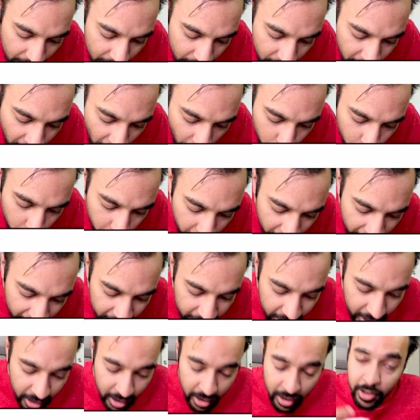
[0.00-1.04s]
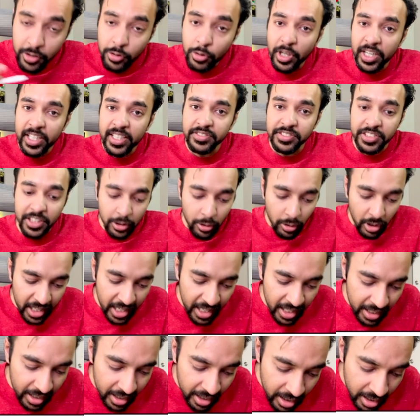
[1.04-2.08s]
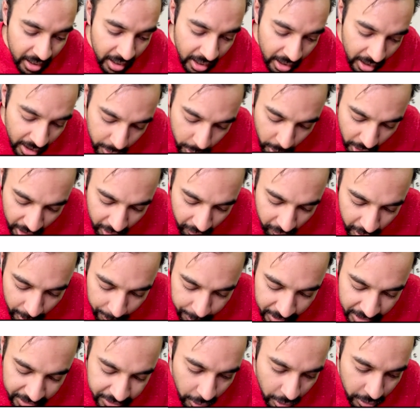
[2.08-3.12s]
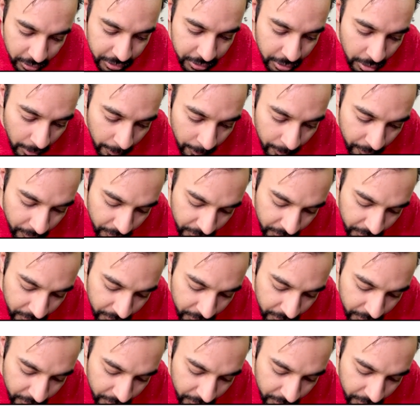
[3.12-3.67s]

Now move ahead, you get a 0 again. You can flip this also.